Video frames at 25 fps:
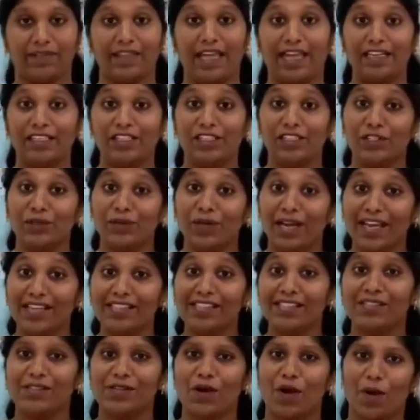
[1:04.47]
then
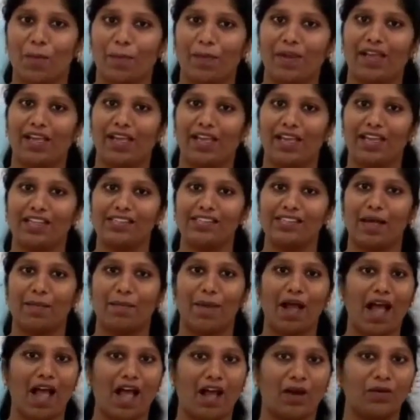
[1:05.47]
today's topic is
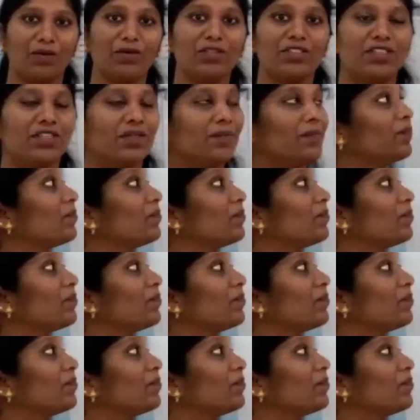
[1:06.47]
about